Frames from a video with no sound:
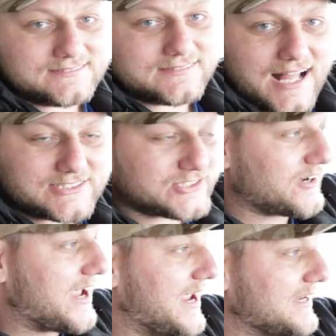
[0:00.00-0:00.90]
Lots of
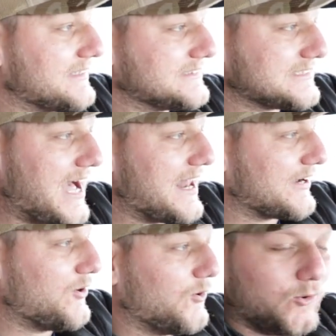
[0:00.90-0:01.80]
rain, it's kind
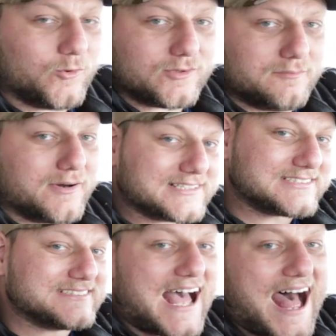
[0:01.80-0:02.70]
of cold, but
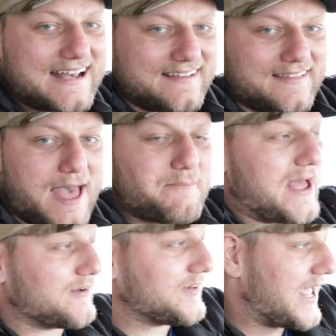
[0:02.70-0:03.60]
it's not that
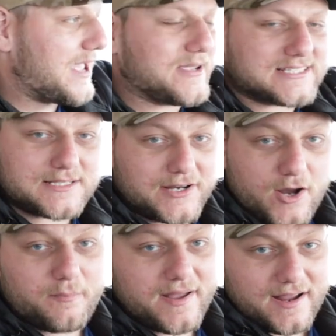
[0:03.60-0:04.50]
bad of a day because I'm gonna
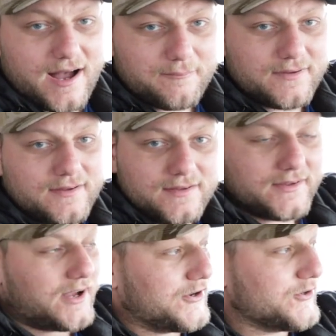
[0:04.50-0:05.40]
go pick up
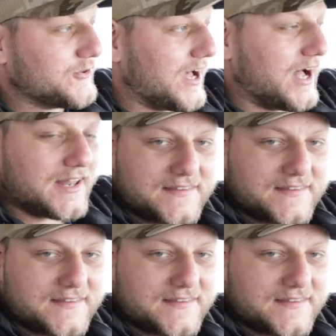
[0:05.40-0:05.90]
a new gun.